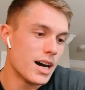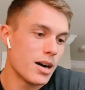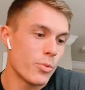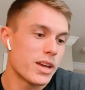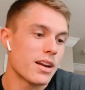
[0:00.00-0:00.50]

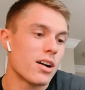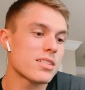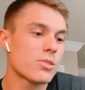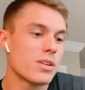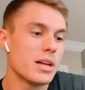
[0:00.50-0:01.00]
We can
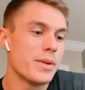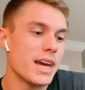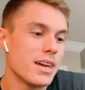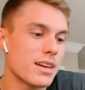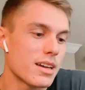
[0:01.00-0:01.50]
also
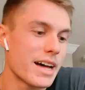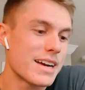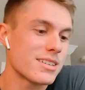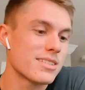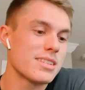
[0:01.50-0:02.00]
eliminate
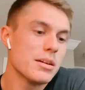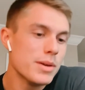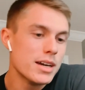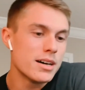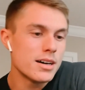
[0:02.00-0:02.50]

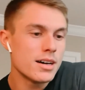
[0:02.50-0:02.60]
galactosemia,